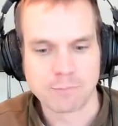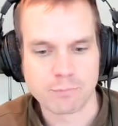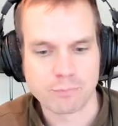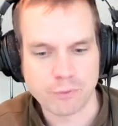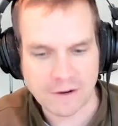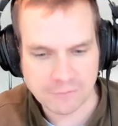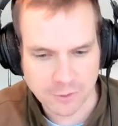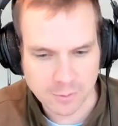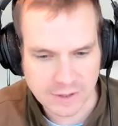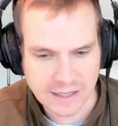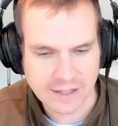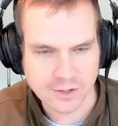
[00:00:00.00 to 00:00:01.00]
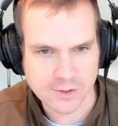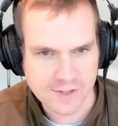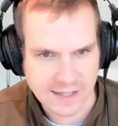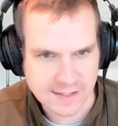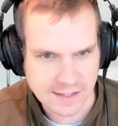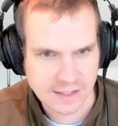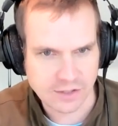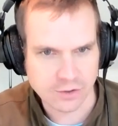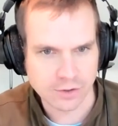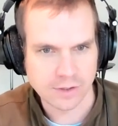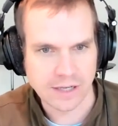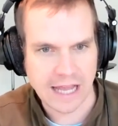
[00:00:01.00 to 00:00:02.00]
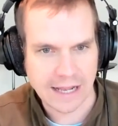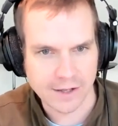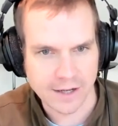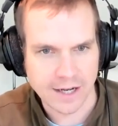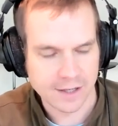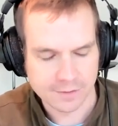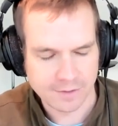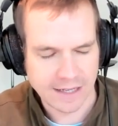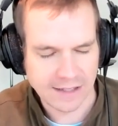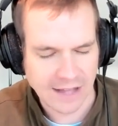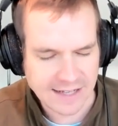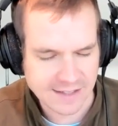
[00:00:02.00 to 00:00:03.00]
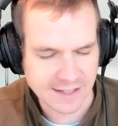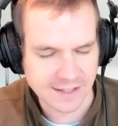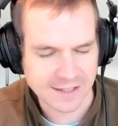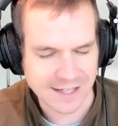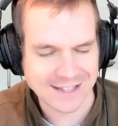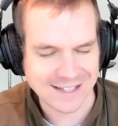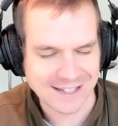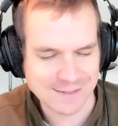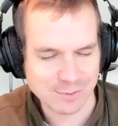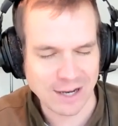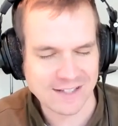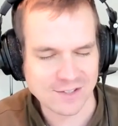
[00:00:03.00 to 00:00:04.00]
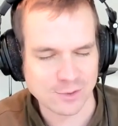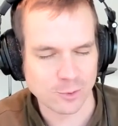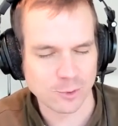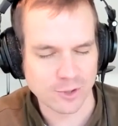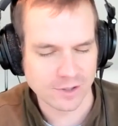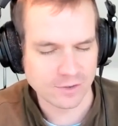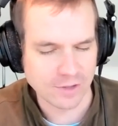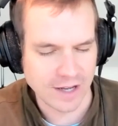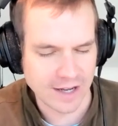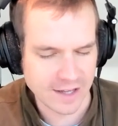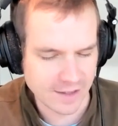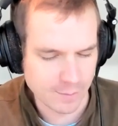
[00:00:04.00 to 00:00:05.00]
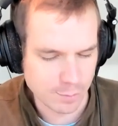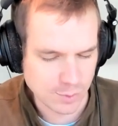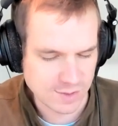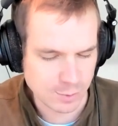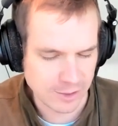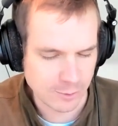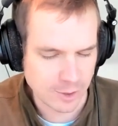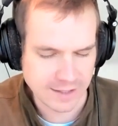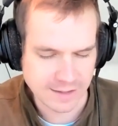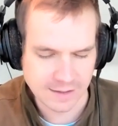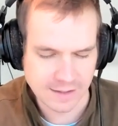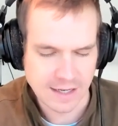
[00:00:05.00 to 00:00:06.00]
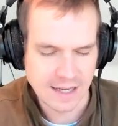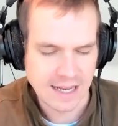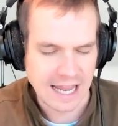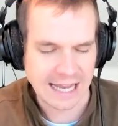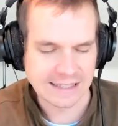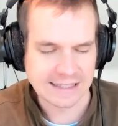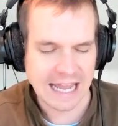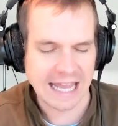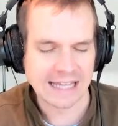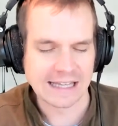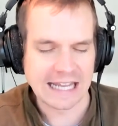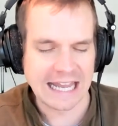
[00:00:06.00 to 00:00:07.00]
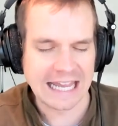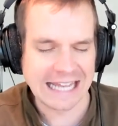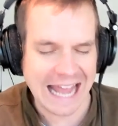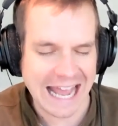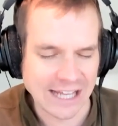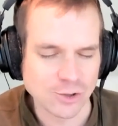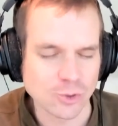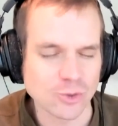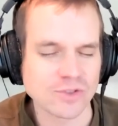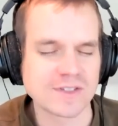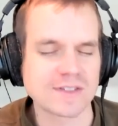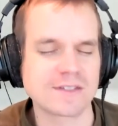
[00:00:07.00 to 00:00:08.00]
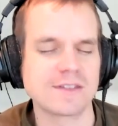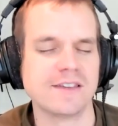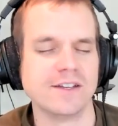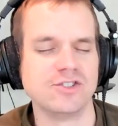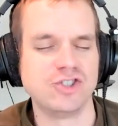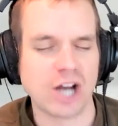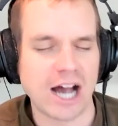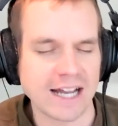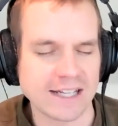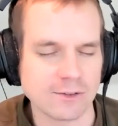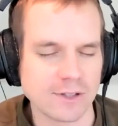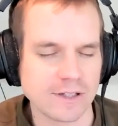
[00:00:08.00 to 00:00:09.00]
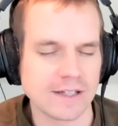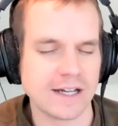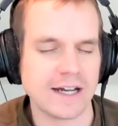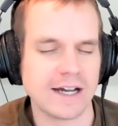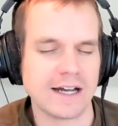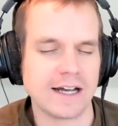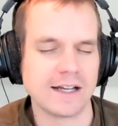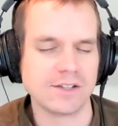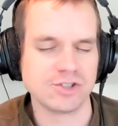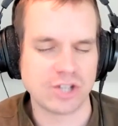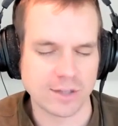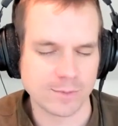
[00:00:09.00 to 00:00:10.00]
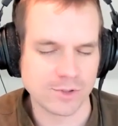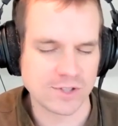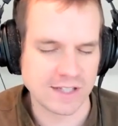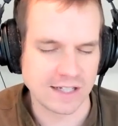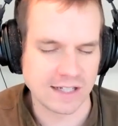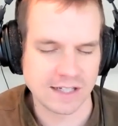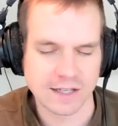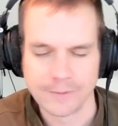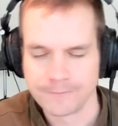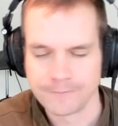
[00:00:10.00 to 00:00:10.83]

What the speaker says: preferably I use AC or Atlassian Connect Express or the Bootspring one, and it handles the JWT